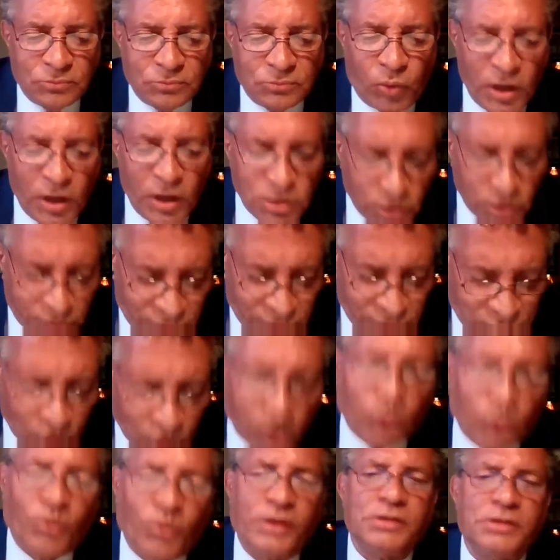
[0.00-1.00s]
We look
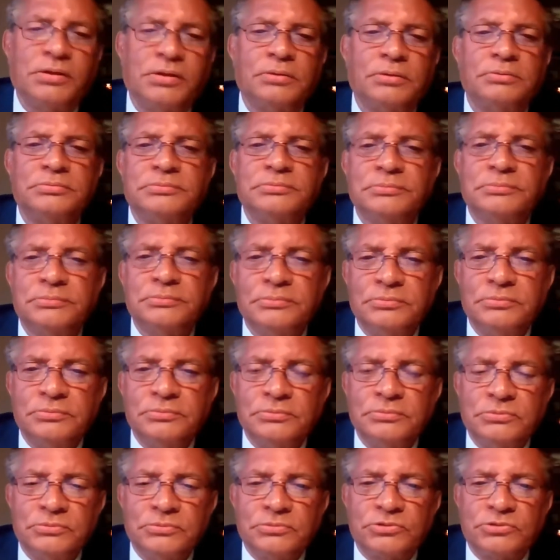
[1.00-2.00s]
forward
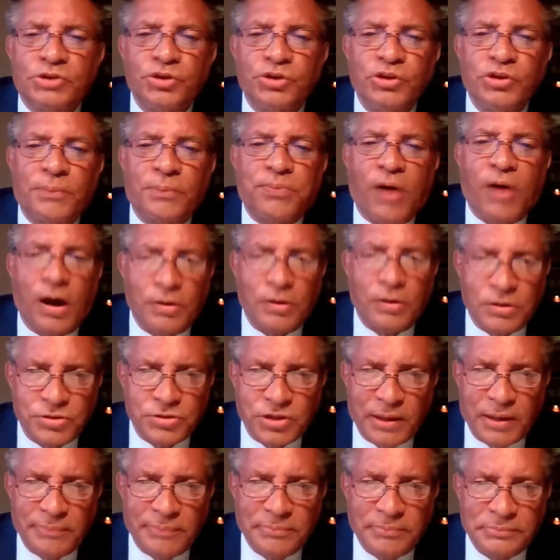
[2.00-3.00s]
to your
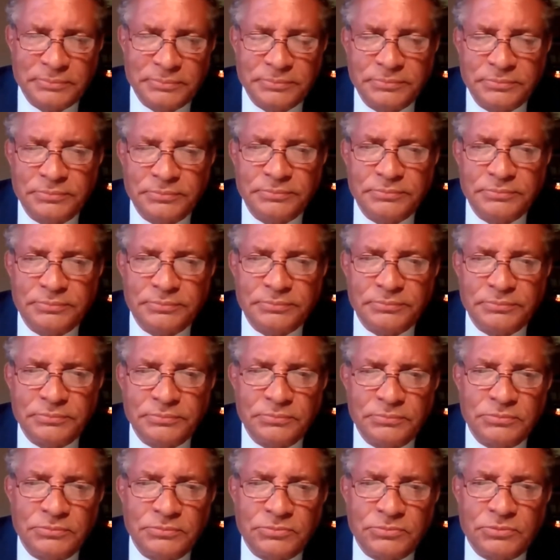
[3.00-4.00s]
partnership.
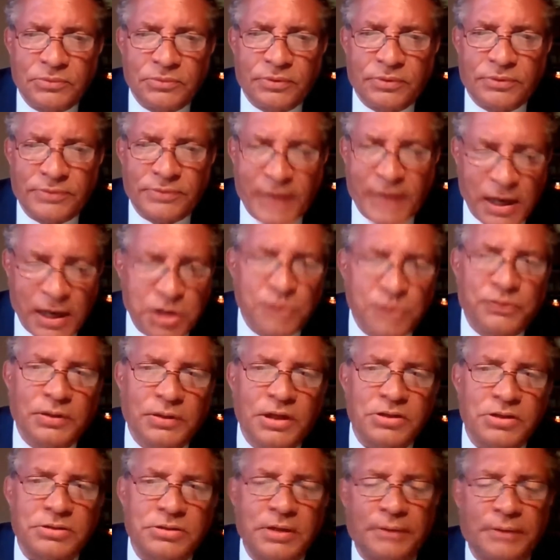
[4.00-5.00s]
Thank you for
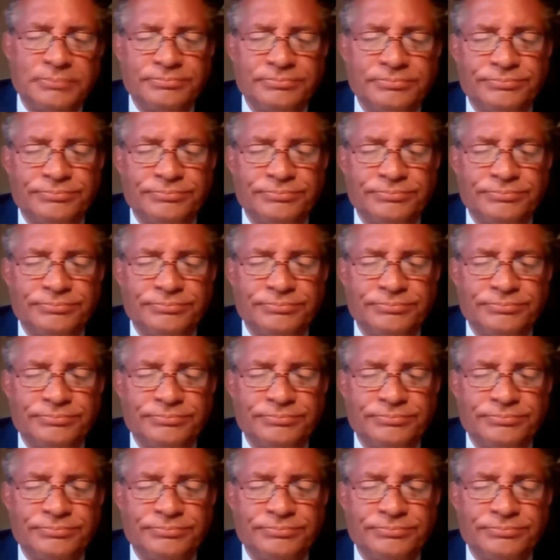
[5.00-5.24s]
listening.